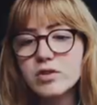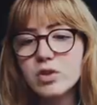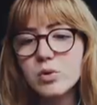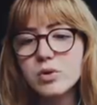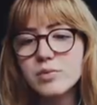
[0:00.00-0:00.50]

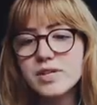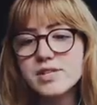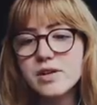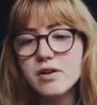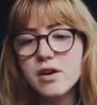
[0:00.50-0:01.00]
lower
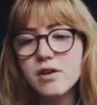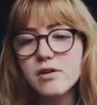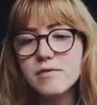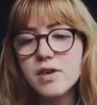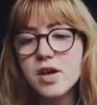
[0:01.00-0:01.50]
risk
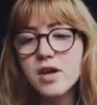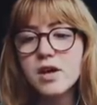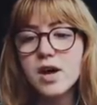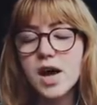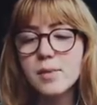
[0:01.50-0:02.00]
of
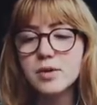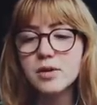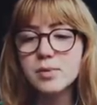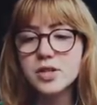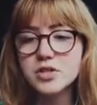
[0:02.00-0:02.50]
high
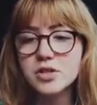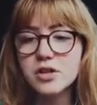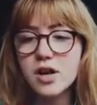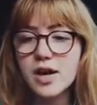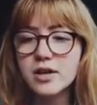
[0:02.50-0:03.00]
blood
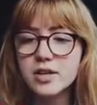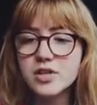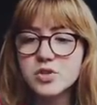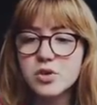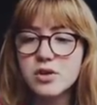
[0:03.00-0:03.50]
pressure, high
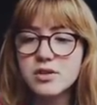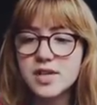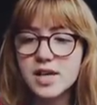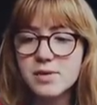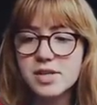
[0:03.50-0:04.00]
cholesterol,
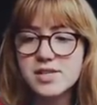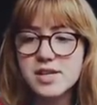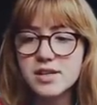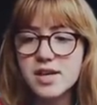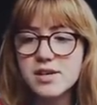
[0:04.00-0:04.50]
diabetes,
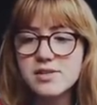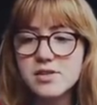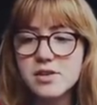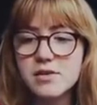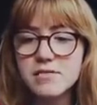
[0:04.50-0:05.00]
and
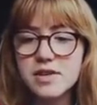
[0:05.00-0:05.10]
cancer. A